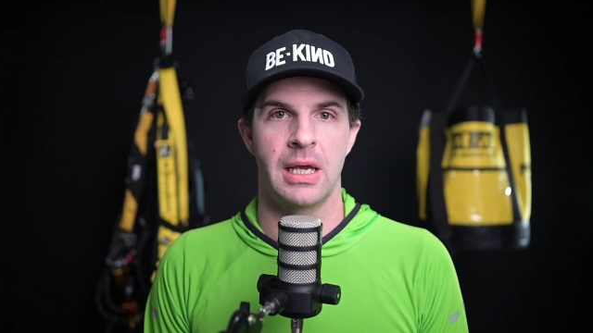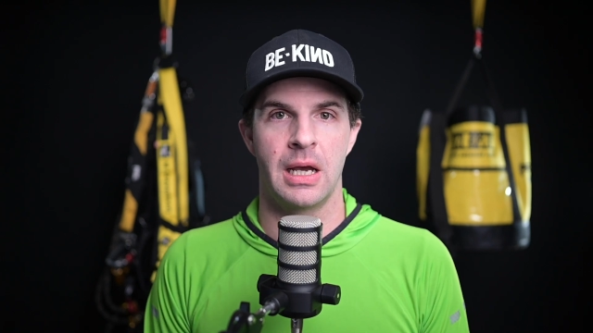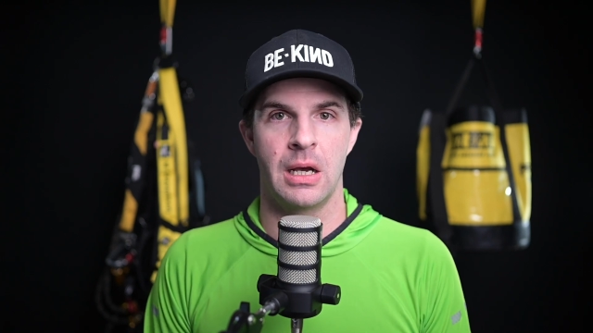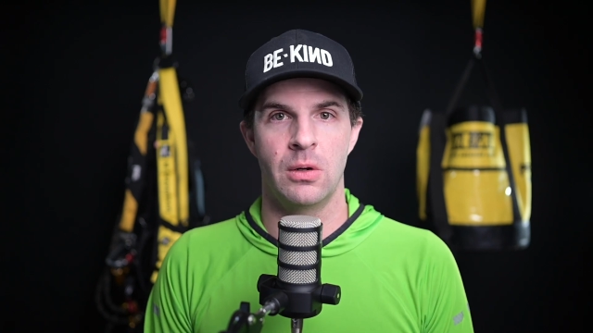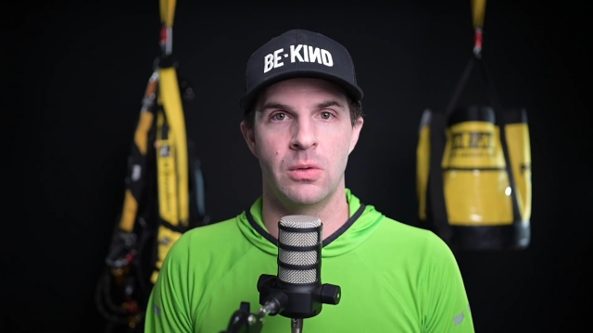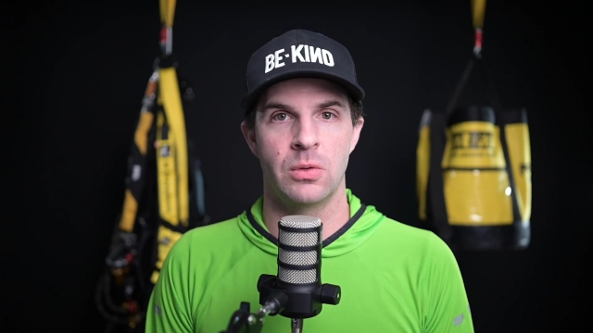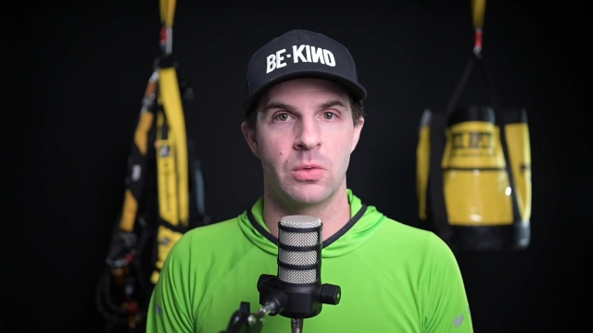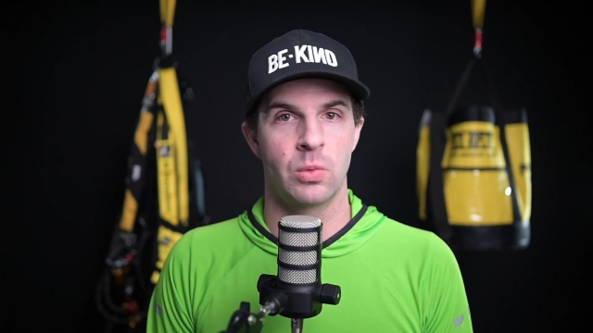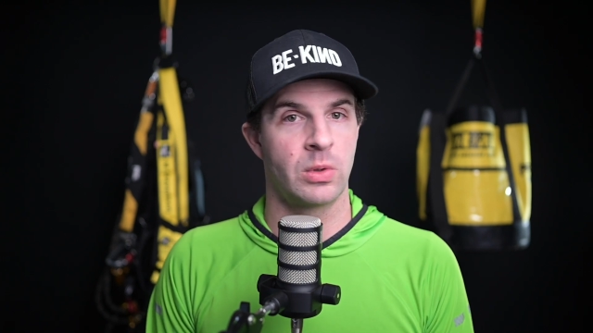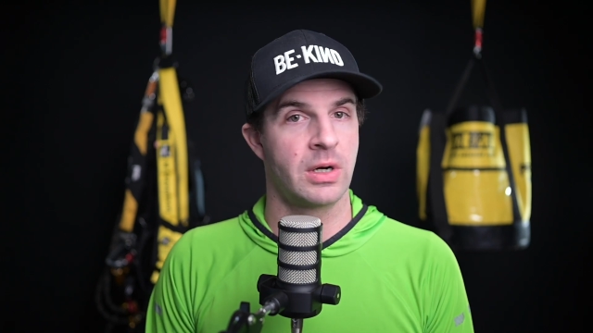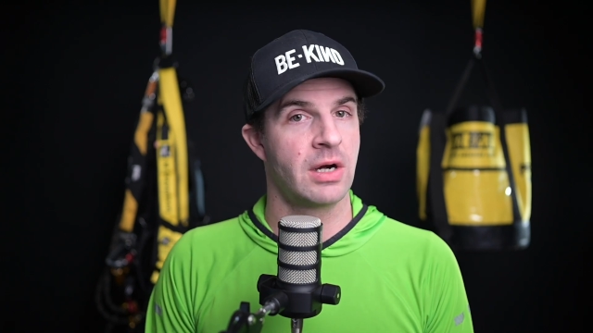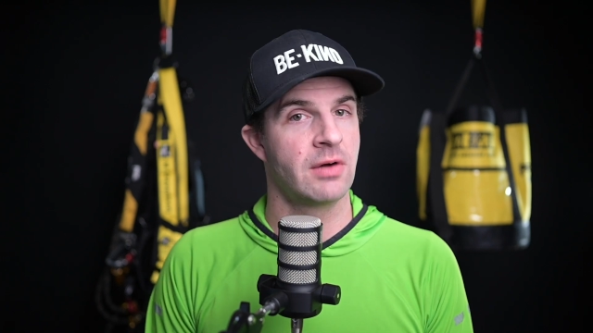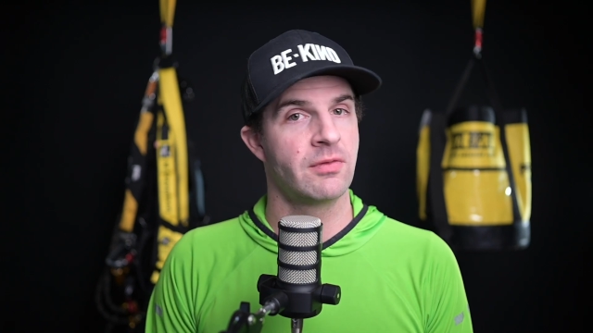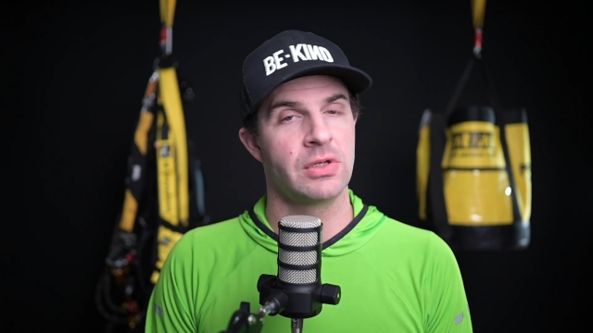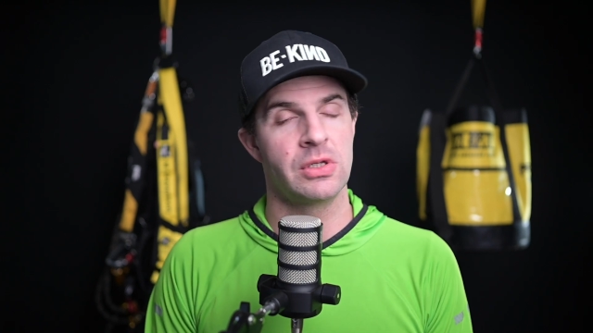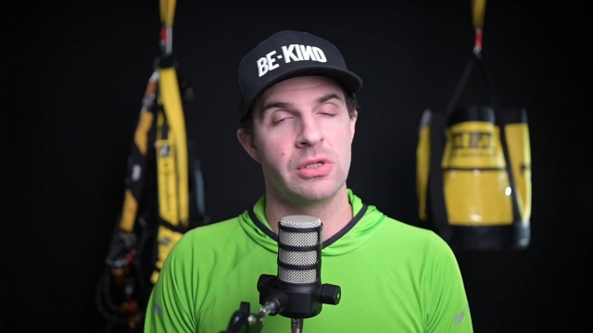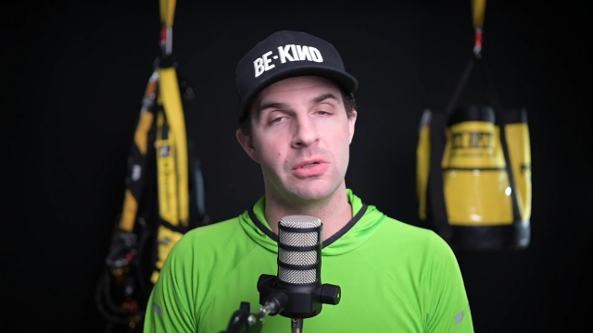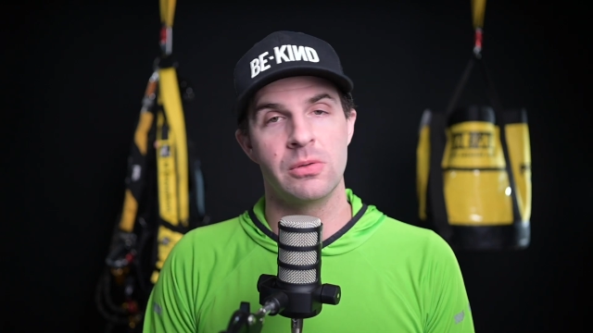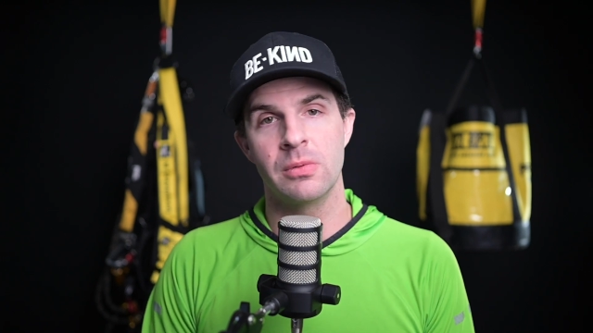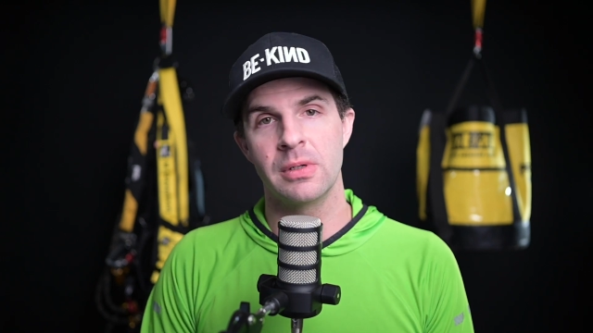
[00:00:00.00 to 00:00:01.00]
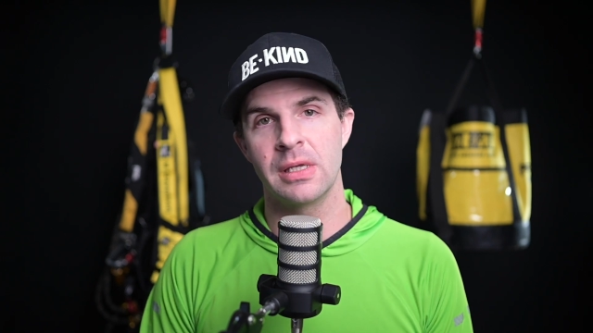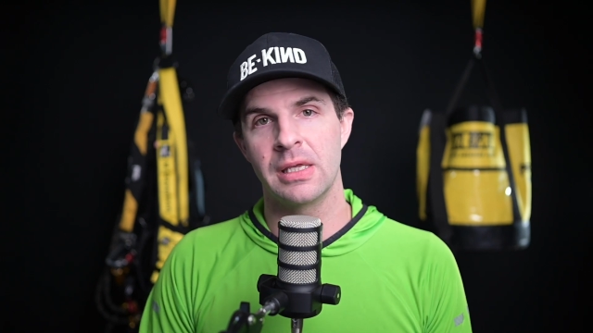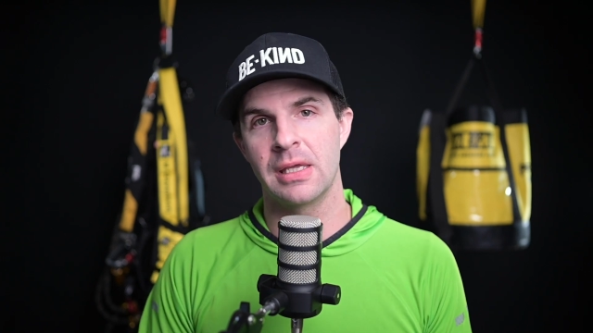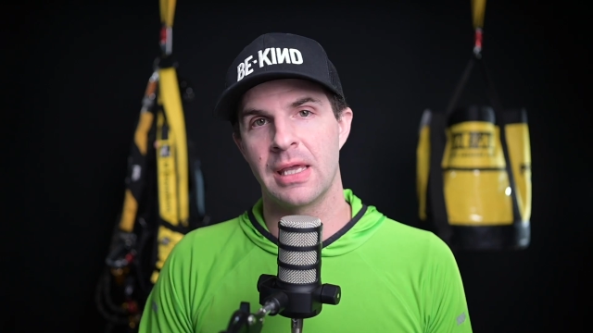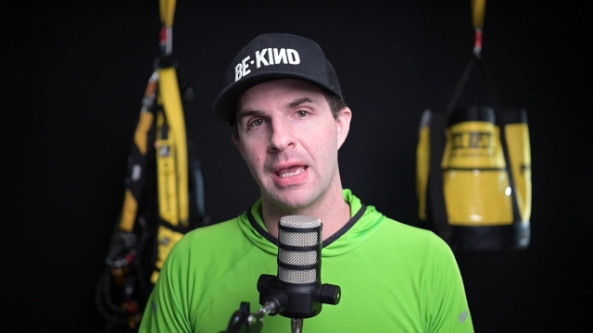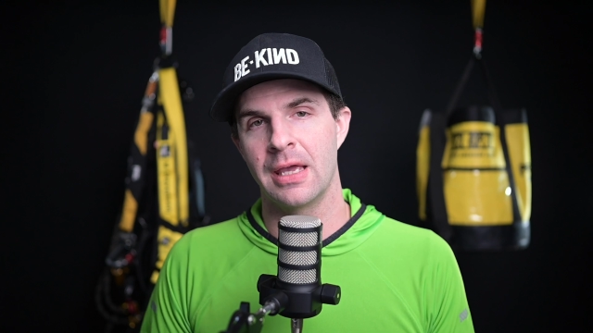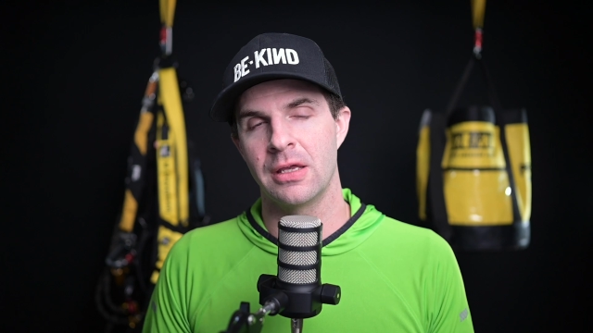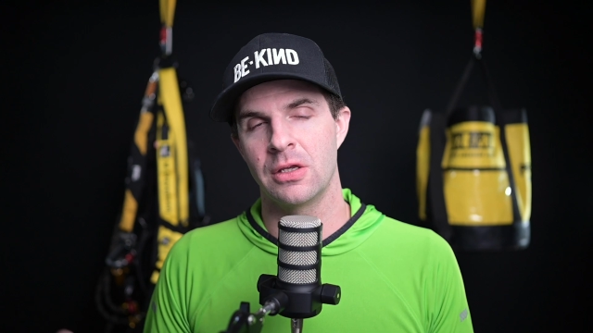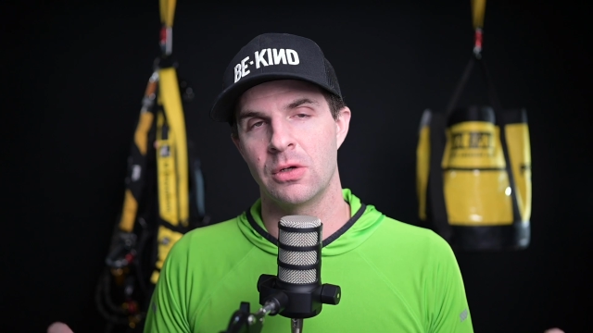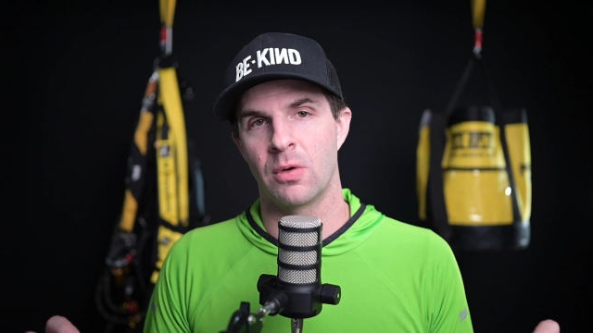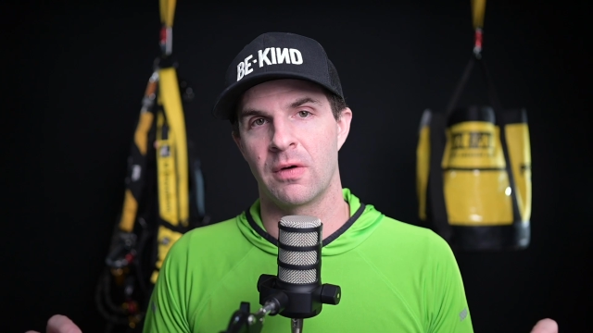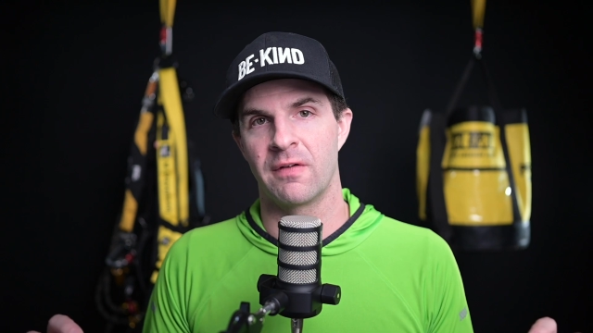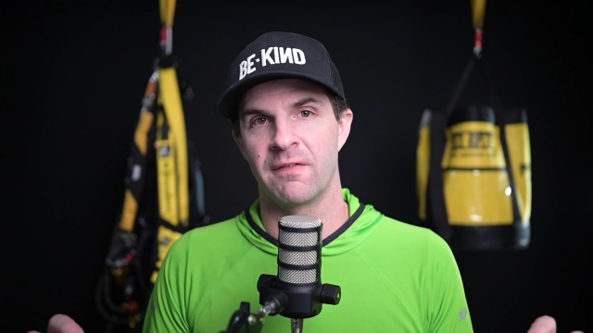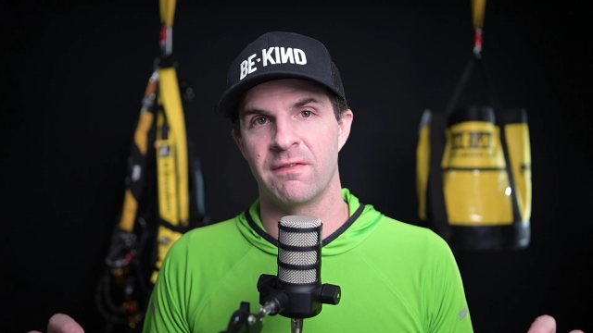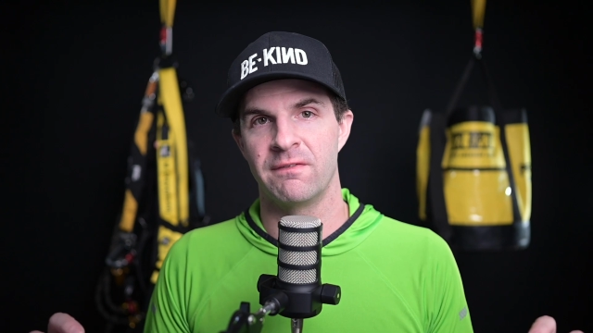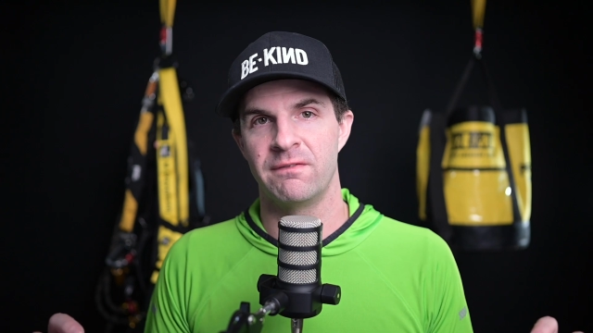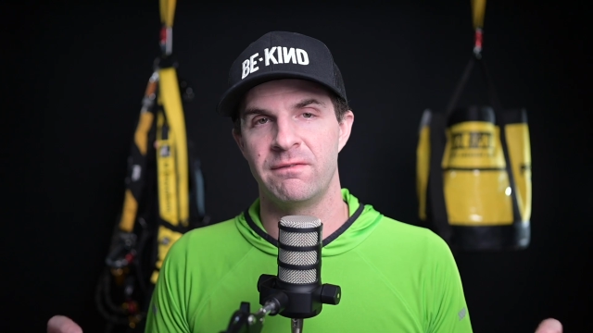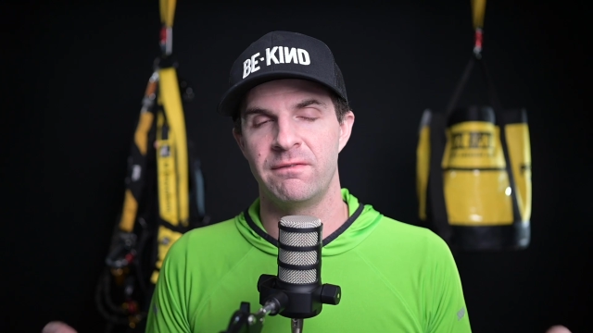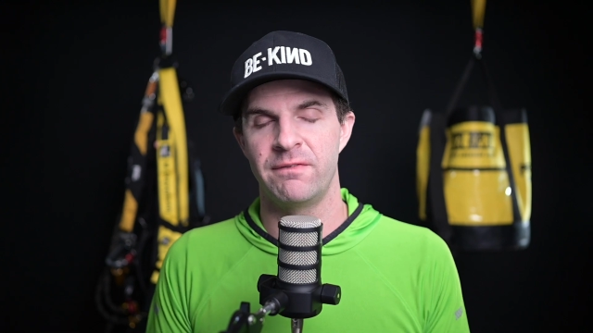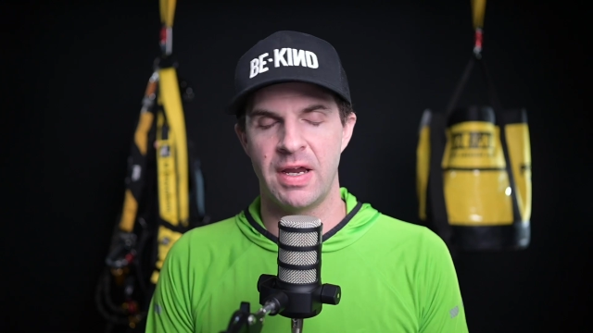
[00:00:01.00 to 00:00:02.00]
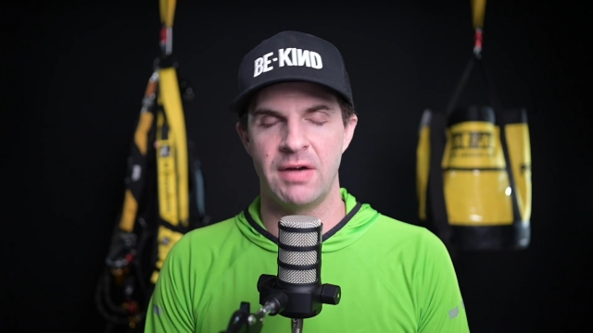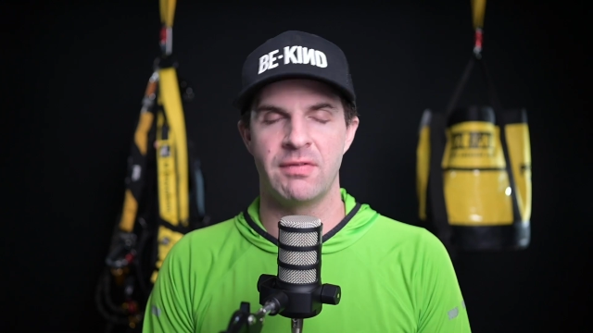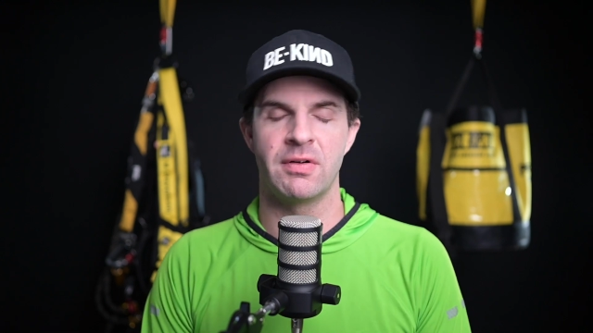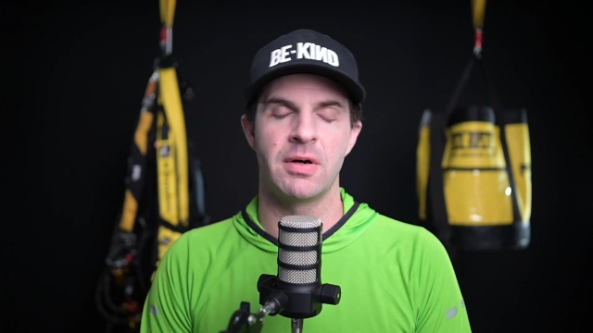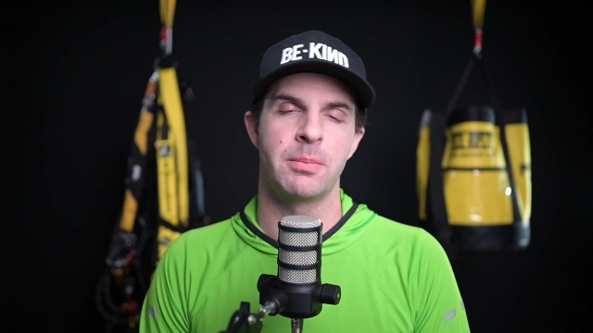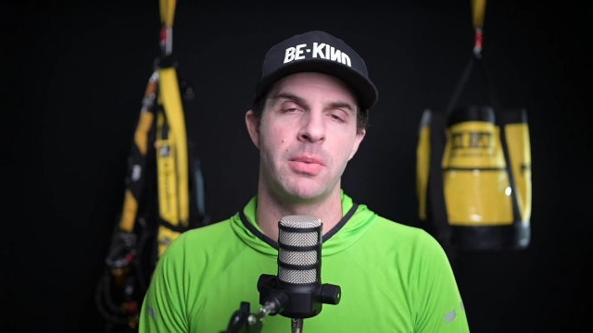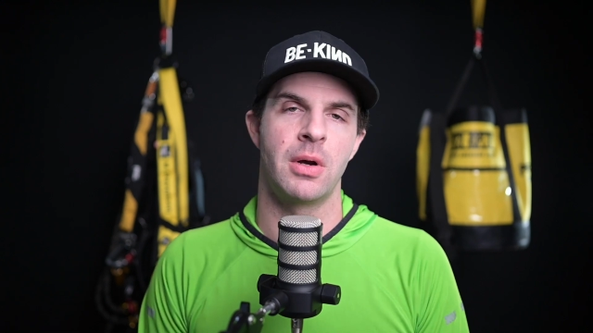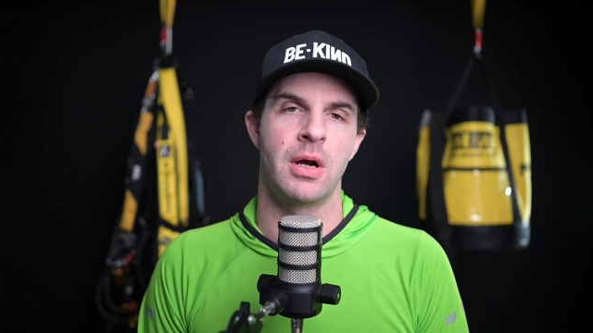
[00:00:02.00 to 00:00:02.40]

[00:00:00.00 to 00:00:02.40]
out wherever you get your favorite